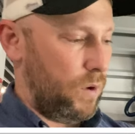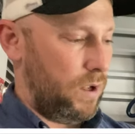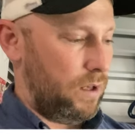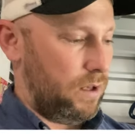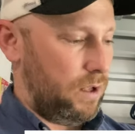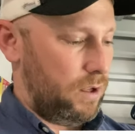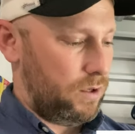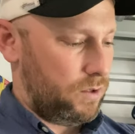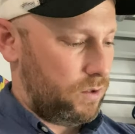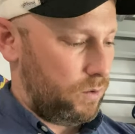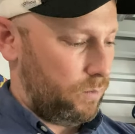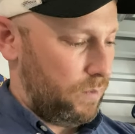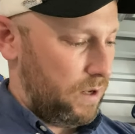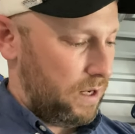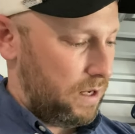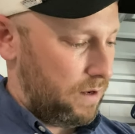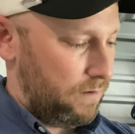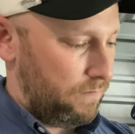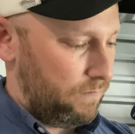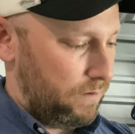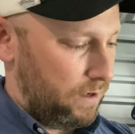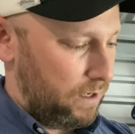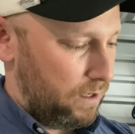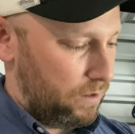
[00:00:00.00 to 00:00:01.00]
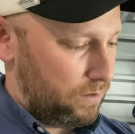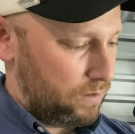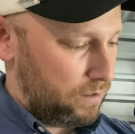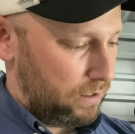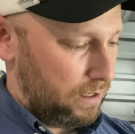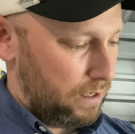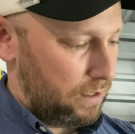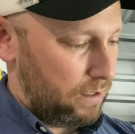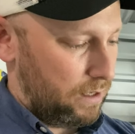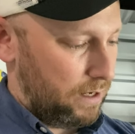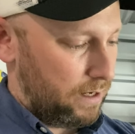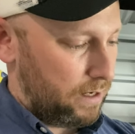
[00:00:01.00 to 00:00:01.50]
also making videos that
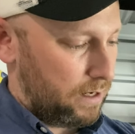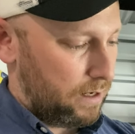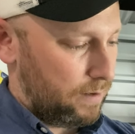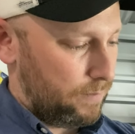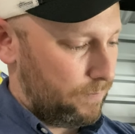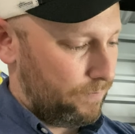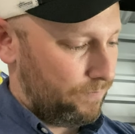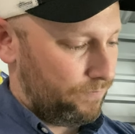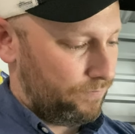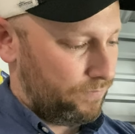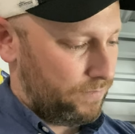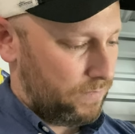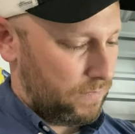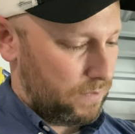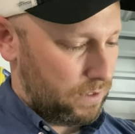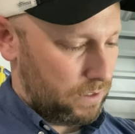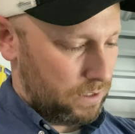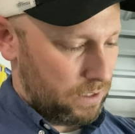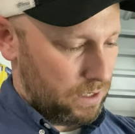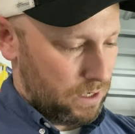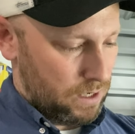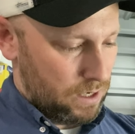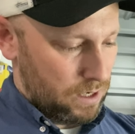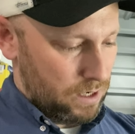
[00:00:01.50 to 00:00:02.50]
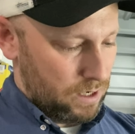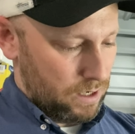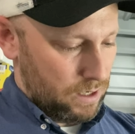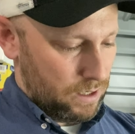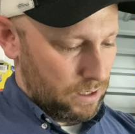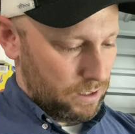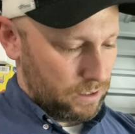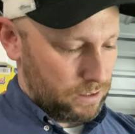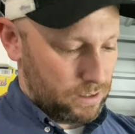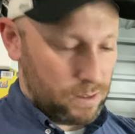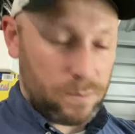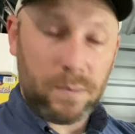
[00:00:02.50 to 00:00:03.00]
I like.
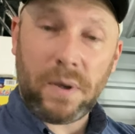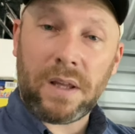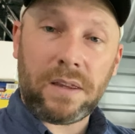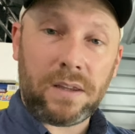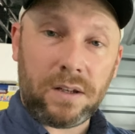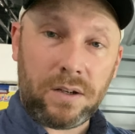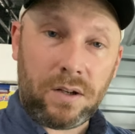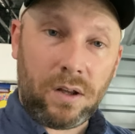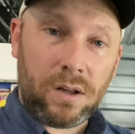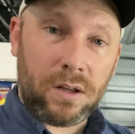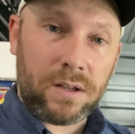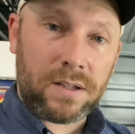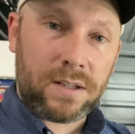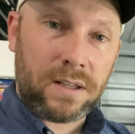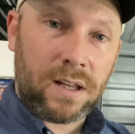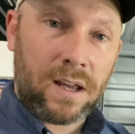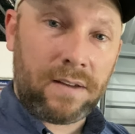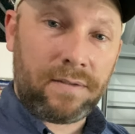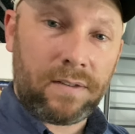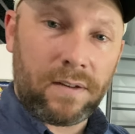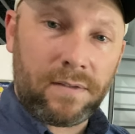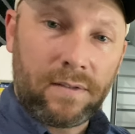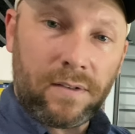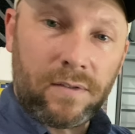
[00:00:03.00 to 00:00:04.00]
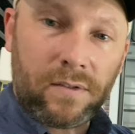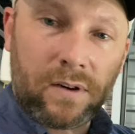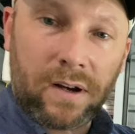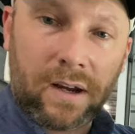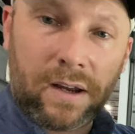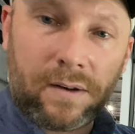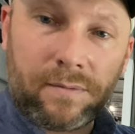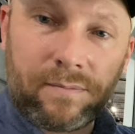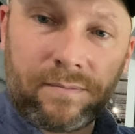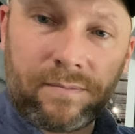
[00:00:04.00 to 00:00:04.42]
This is about the dullest knife I've ever had.